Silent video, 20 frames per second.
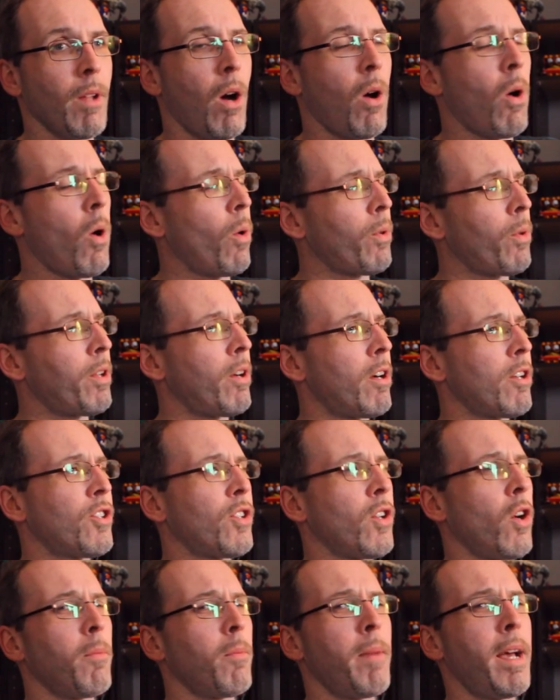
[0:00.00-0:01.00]
Oh, there are
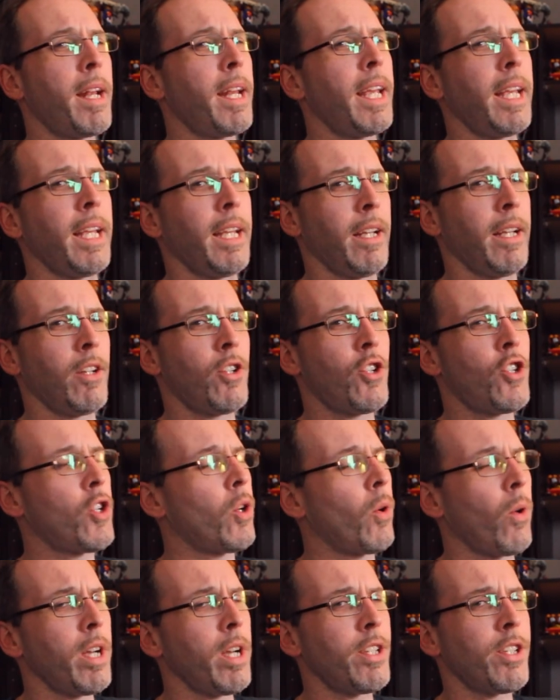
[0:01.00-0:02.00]
so many
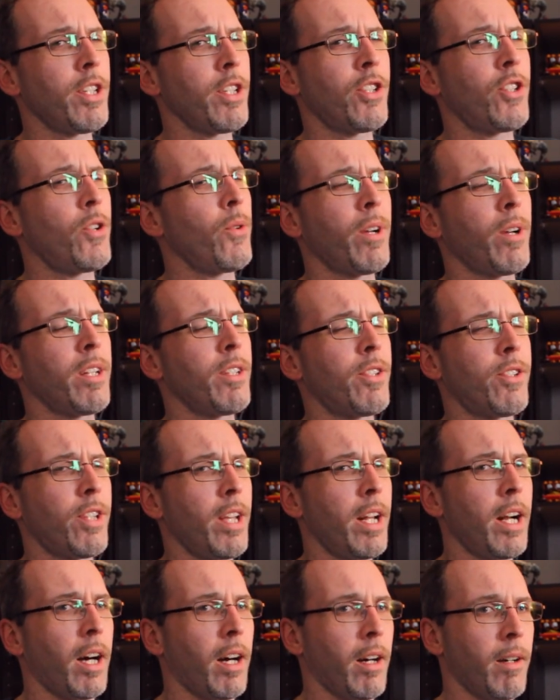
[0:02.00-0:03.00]
choices to
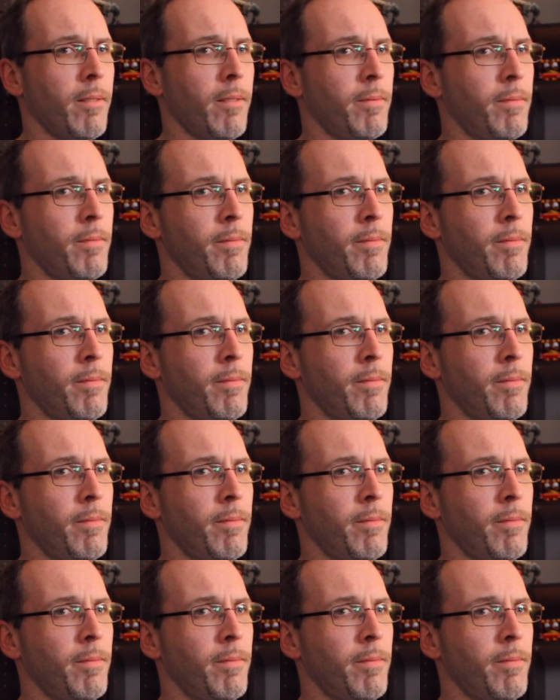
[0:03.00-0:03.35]
consider.